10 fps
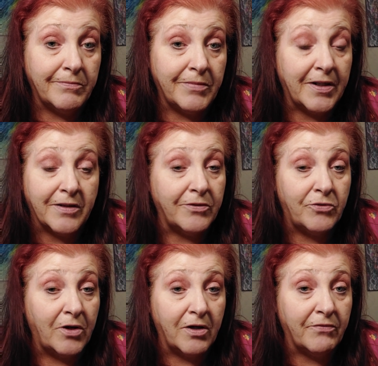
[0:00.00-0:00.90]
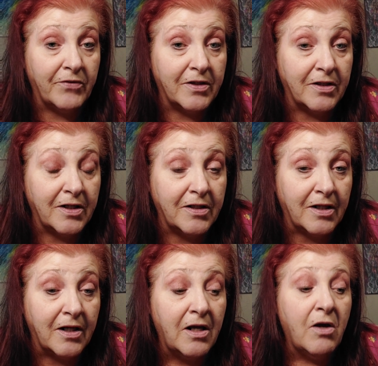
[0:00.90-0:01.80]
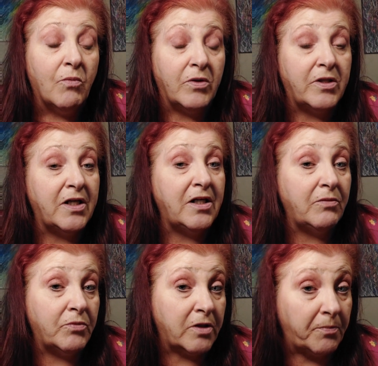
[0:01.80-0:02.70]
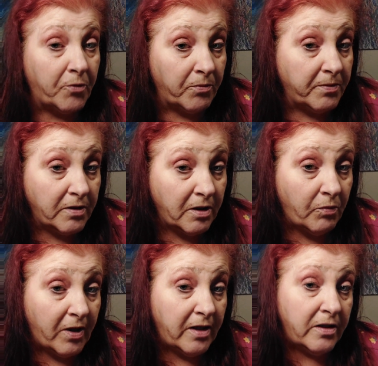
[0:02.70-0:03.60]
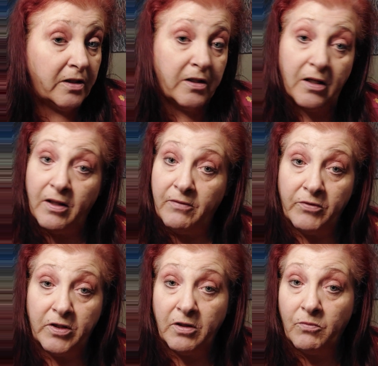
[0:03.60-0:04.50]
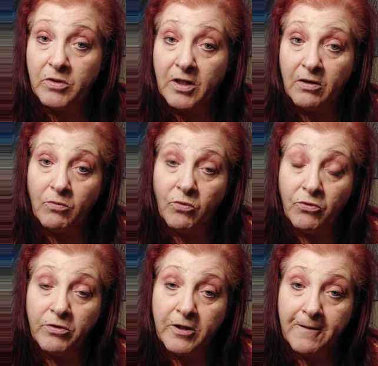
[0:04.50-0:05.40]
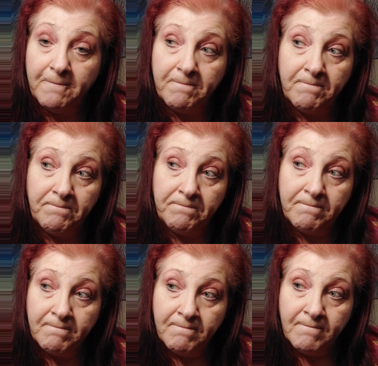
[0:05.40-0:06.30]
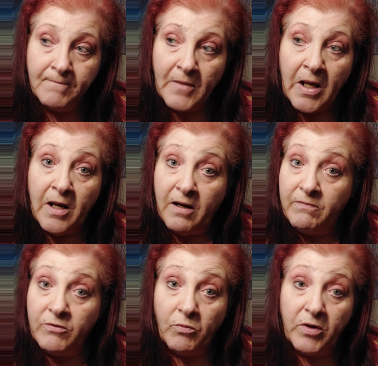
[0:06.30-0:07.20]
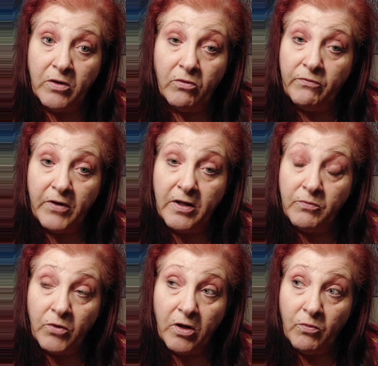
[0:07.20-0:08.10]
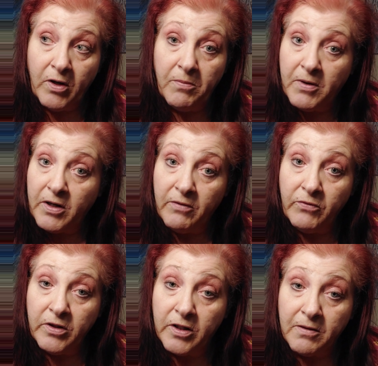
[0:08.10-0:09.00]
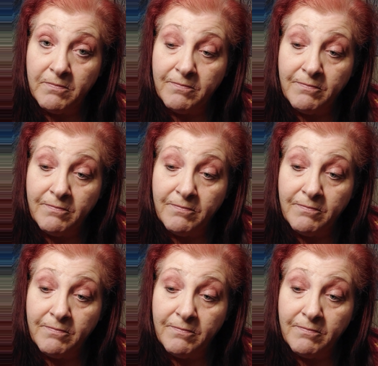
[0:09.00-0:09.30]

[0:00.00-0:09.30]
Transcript: because they're not going to fix anything. What they did was they purposely waited until everything was out of warranty. Even though we notified them right away about everything.